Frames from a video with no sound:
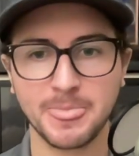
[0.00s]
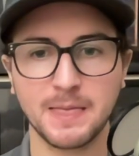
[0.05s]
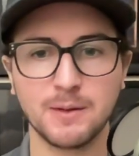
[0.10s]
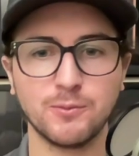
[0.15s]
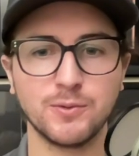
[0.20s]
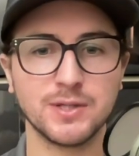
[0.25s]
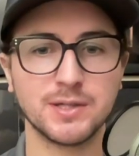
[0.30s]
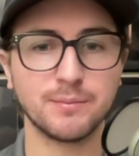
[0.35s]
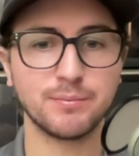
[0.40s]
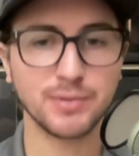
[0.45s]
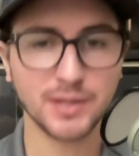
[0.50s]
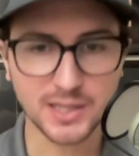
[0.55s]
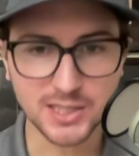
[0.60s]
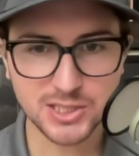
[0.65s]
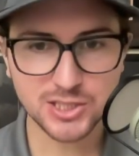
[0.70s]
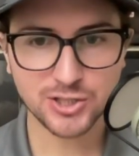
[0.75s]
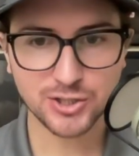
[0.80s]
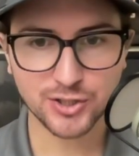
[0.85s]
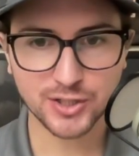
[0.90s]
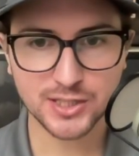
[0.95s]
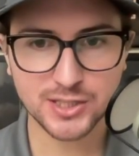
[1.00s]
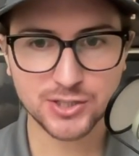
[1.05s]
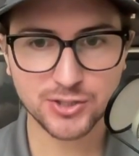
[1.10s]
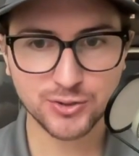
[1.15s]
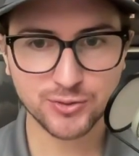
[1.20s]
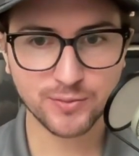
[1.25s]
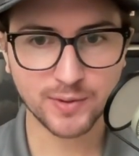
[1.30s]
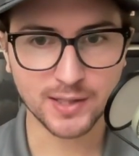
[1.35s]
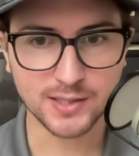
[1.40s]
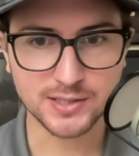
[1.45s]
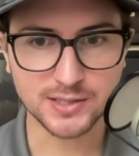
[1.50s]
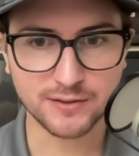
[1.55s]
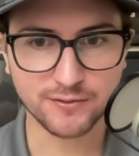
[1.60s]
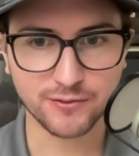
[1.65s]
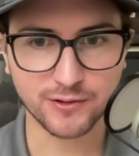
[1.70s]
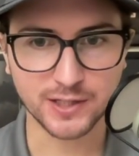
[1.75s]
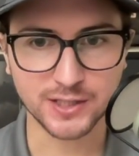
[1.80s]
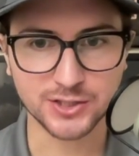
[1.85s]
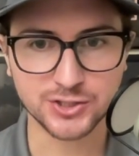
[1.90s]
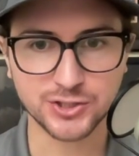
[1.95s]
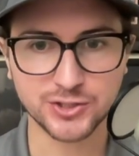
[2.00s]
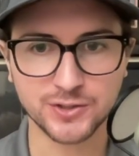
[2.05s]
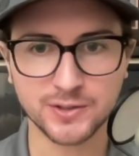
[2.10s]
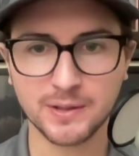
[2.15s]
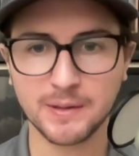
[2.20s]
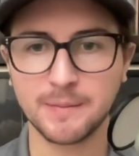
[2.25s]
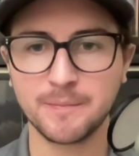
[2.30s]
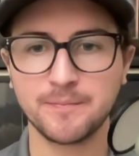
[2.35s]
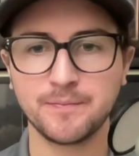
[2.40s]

with a plus 32 run differential,